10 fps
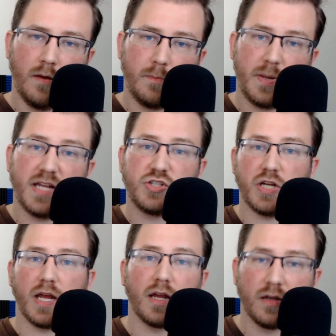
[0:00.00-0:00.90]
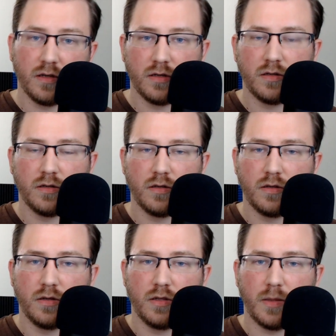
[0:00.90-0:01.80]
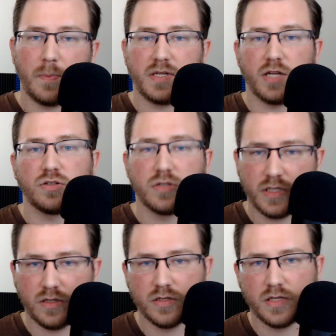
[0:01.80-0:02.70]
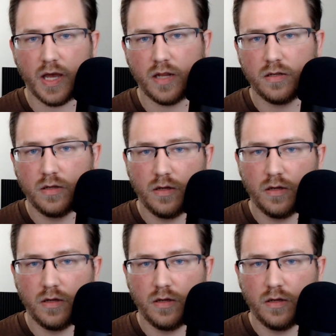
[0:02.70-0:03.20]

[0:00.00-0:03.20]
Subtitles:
pitching potential skill set